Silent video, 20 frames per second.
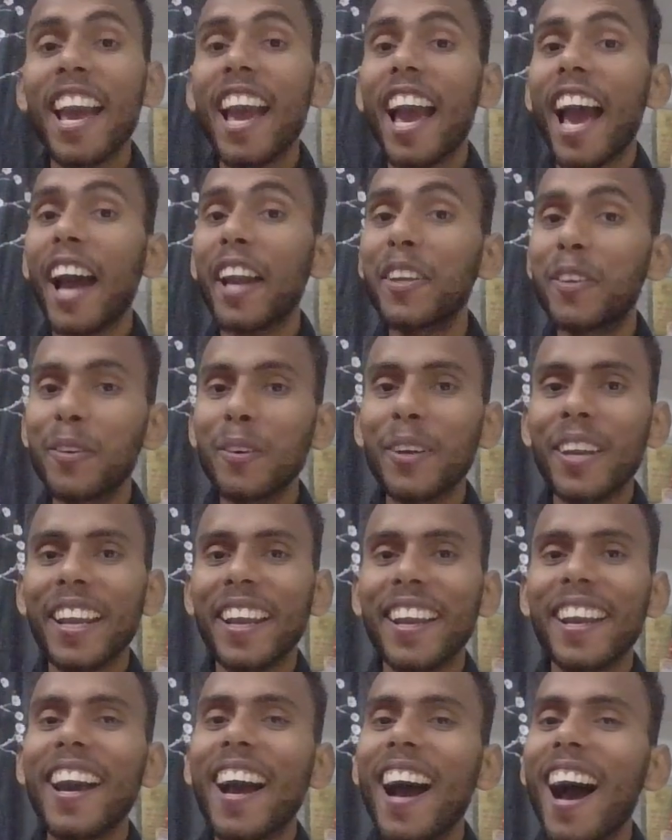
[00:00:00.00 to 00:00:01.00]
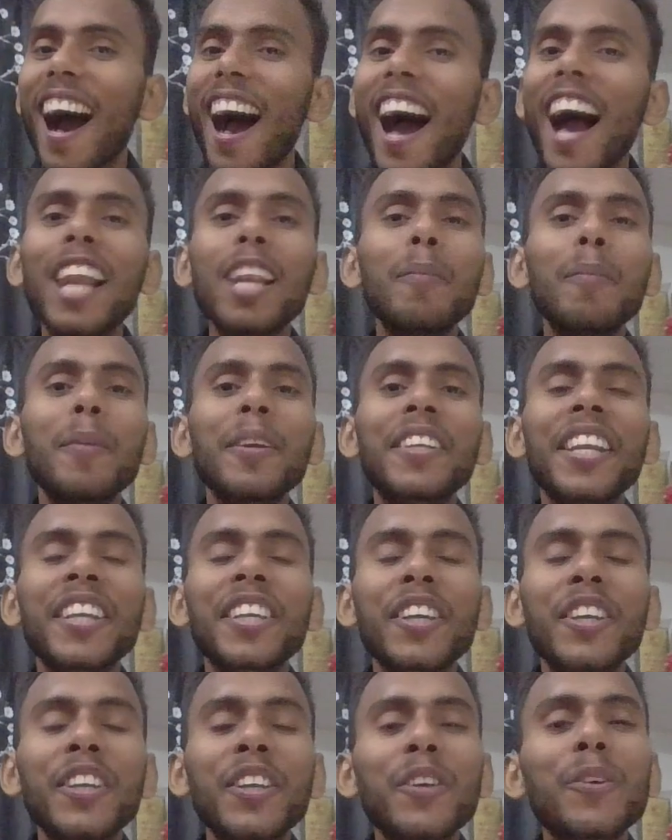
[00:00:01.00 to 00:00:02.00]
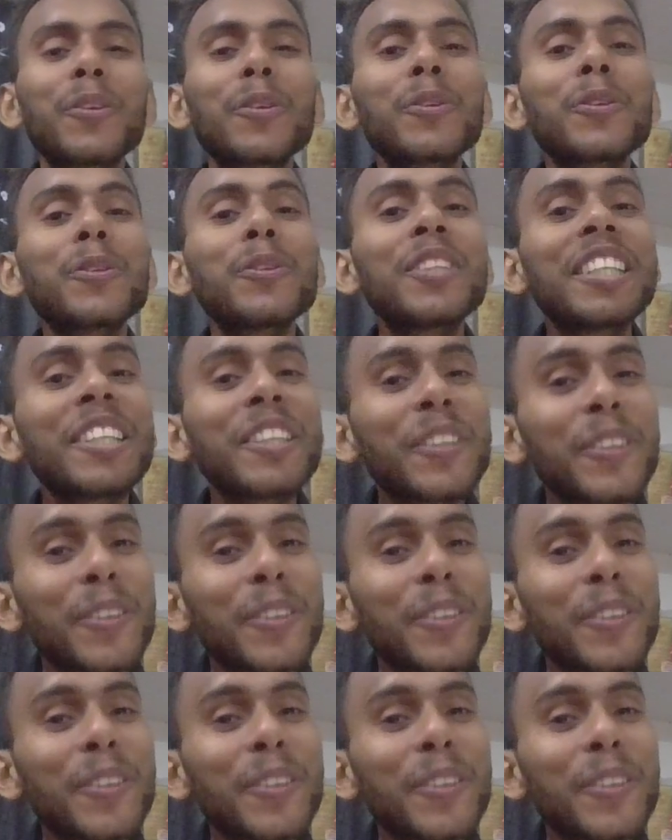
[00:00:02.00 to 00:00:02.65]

and today I'll be taking you to the